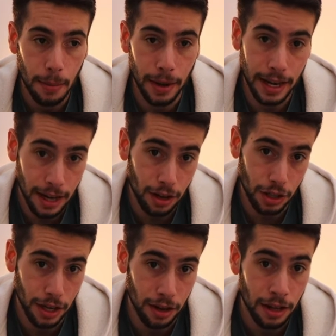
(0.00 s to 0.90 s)
But in a
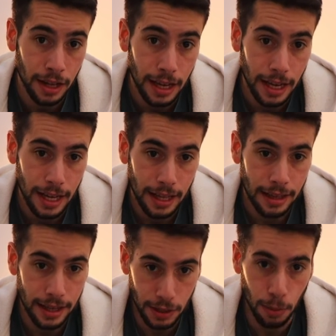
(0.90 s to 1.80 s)
nutshell,
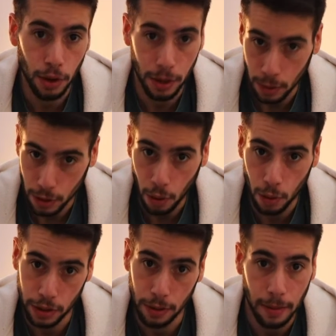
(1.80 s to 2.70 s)
this morning was
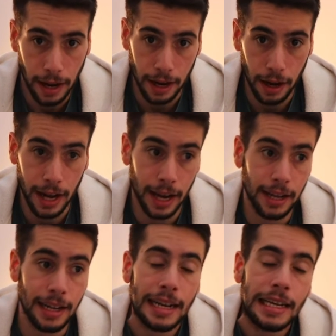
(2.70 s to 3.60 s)
awesome, and
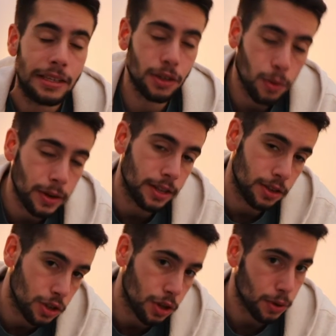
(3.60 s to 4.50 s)
I at least wanted
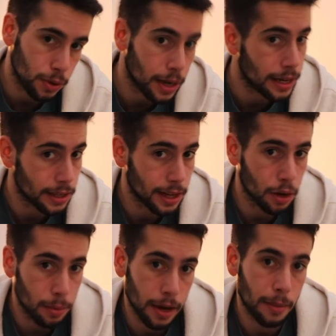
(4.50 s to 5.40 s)
to show you guys a
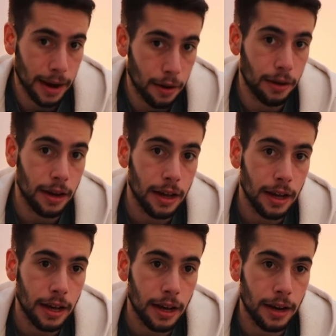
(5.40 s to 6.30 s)
little bit about
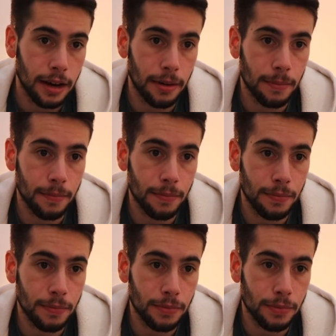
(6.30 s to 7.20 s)

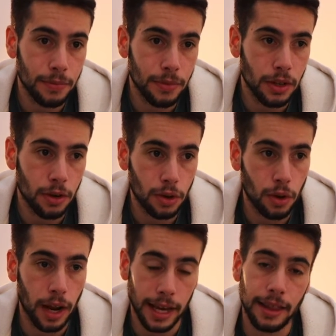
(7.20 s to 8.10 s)

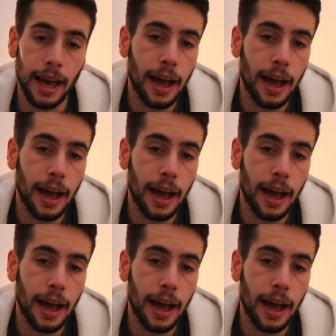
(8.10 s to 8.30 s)
sort of like the